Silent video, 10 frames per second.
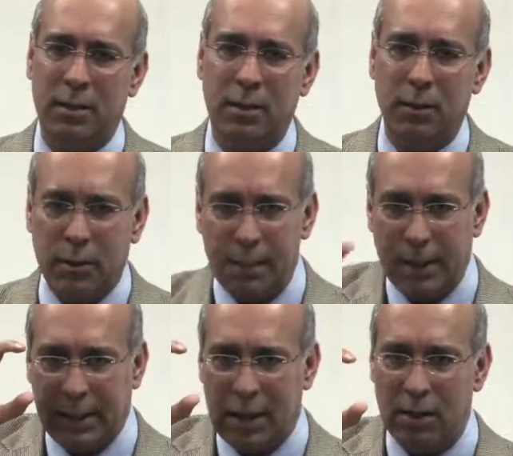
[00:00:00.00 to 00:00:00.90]
you were talking
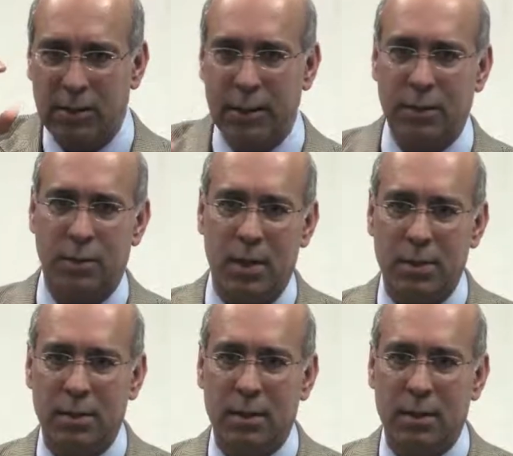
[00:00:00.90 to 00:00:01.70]
about the yellow tinted ones?